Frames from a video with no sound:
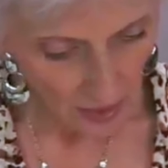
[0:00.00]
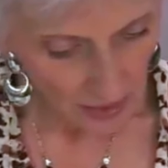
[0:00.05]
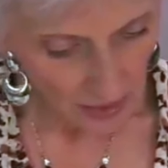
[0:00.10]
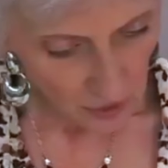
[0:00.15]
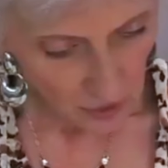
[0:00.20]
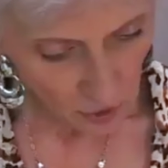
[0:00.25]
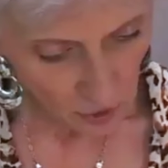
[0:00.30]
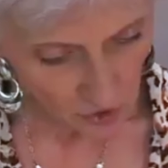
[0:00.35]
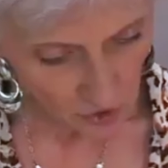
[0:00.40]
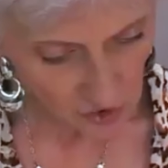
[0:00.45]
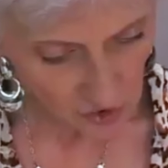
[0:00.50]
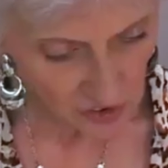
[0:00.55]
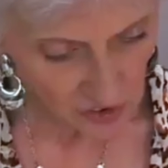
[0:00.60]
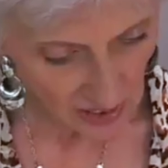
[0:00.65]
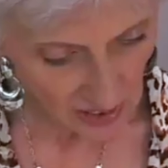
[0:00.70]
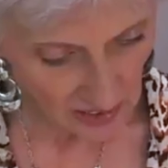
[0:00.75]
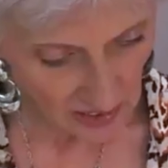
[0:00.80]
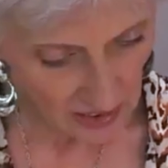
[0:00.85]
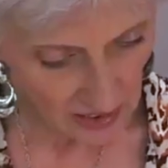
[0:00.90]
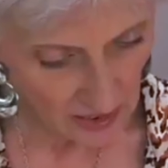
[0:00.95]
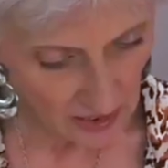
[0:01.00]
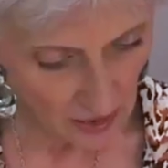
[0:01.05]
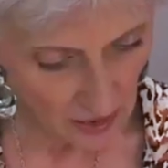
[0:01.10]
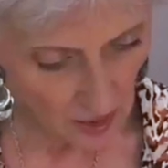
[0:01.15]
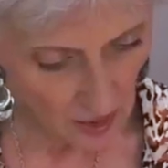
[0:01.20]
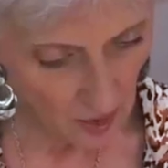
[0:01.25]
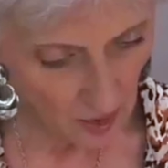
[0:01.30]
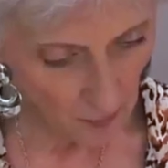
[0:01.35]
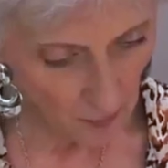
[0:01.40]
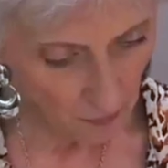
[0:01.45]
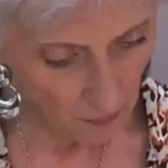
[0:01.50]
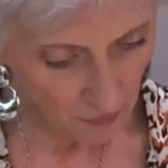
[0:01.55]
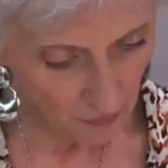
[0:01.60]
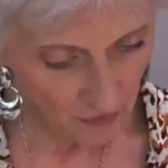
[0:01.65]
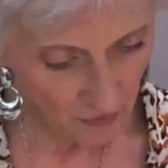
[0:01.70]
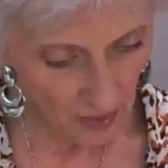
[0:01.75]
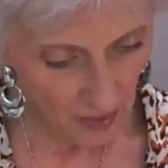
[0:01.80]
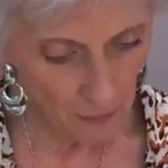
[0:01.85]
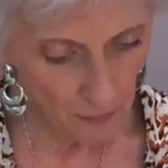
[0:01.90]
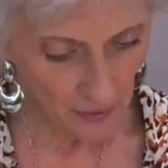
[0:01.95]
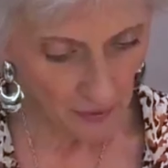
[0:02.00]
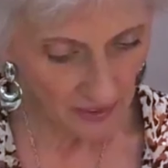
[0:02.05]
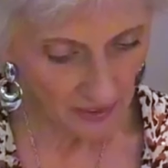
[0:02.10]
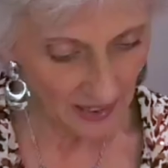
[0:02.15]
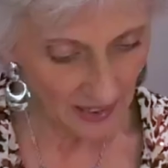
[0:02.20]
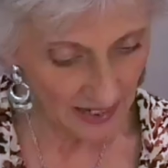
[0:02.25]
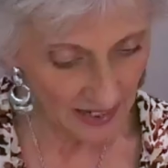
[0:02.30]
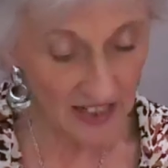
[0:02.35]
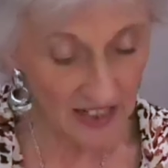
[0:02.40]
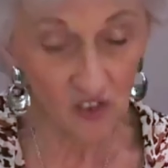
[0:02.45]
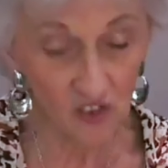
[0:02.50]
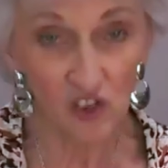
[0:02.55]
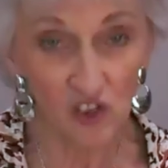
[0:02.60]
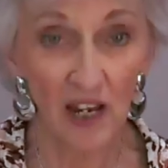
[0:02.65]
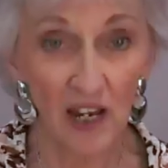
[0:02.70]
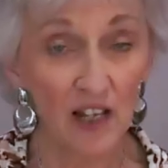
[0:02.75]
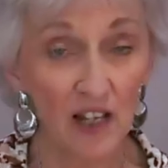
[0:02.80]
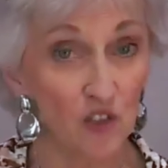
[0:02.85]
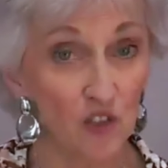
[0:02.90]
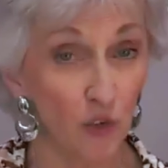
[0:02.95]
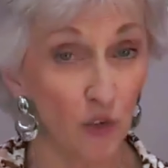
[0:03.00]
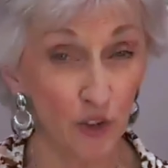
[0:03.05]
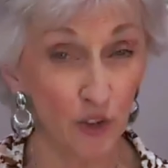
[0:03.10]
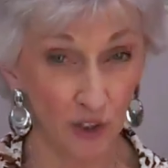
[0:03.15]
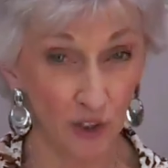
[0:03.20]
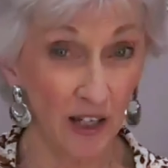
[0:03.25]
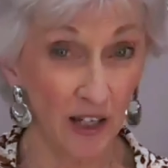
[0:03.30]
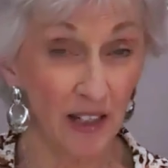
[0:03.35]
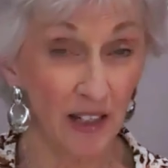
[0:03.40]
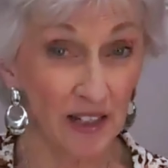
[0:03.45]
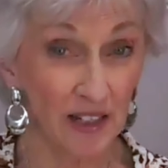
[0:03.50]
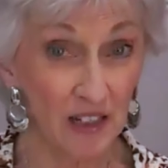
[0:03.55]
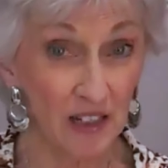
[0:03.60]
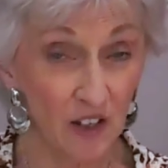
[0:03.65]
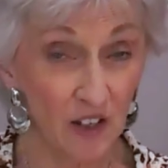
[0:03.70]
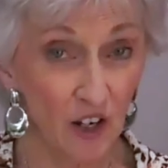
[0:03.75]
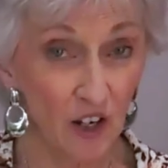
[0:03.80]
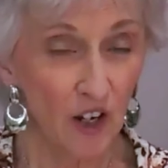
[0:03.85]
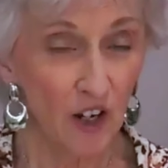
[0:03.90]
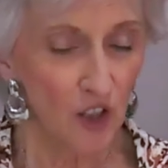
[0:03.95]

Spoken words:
You're just taking fabric H as for your cutting.